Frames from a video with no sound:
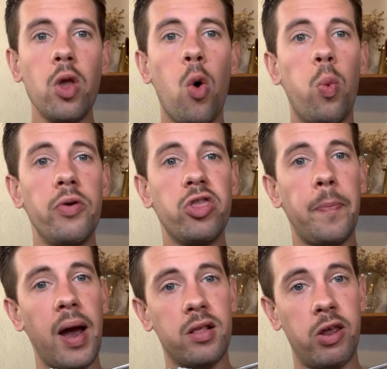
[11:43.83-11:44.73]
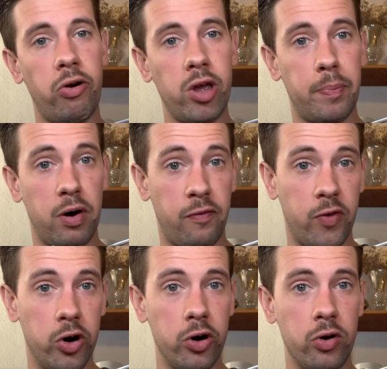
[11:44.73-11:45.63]
what the bacteria
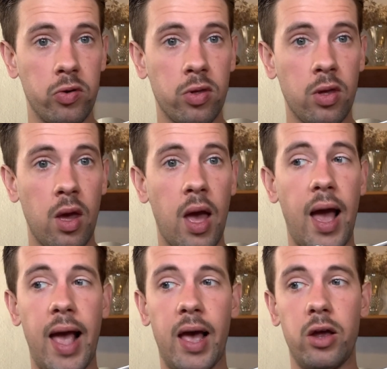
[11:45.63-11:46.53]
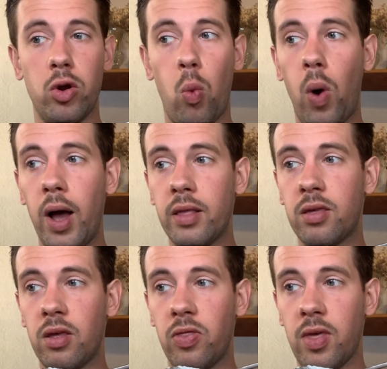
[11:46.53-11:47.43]
prefers and what
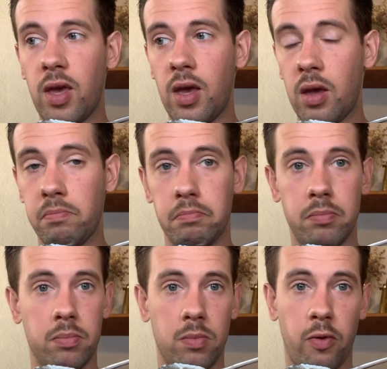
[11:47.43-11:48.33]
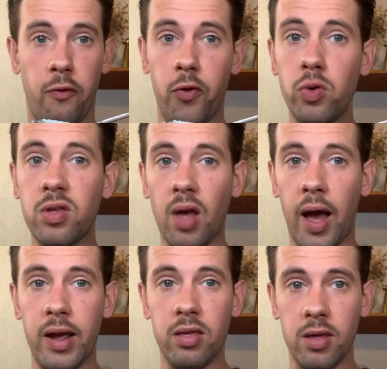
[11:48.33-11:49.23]
the food
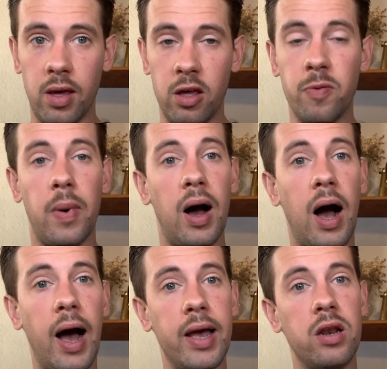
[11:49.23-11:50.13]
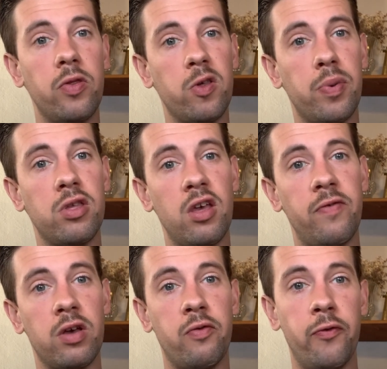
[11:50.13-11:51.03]
science is behind the
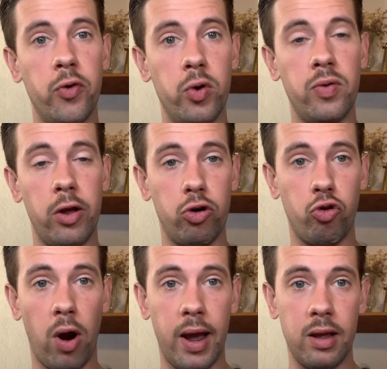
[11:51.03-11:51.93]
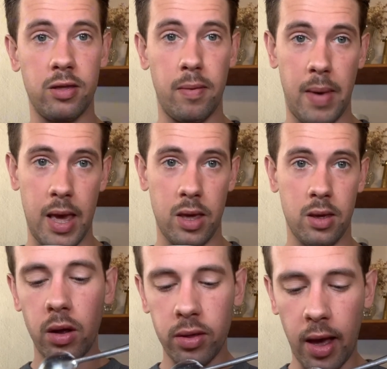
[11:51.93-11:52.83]
specific food that you're trying to make.
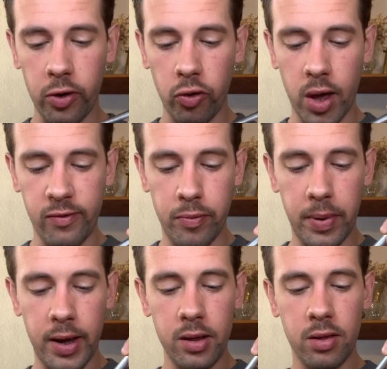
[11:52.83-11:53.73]
Let's actually have a bite.